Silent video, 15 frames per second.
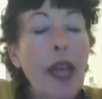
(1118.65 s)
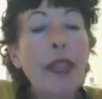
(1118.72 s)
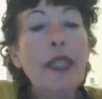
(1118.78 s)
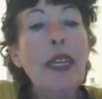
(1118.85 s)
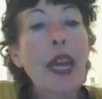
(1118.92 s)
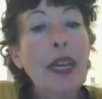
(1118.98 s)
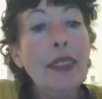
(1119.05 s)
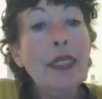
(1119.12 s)
And
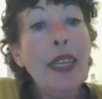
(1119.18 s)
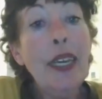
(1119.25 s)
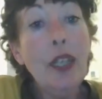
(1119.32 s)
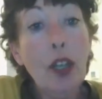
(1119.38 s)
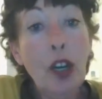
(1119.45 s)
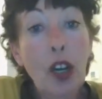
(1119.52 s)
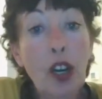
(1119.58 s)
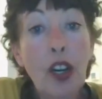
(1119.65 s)
yes, can
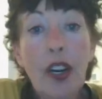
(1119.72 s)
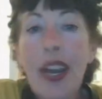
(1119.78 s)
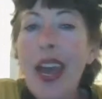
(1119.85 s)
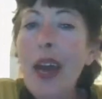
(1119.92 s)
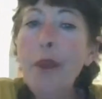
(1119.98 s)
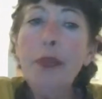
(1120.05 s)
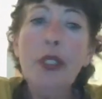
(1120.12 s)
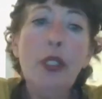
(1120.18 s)
it hurt?
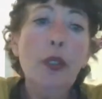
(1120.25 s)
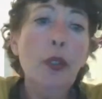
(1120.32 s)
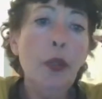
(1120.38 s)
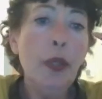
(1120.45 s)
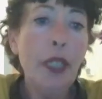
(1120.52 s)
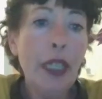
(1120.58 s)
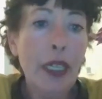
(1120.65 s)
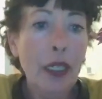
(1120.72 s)

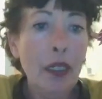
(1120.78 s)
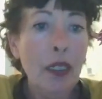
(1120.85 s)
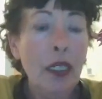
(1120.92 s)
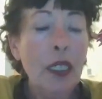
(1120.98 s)
Absolutely.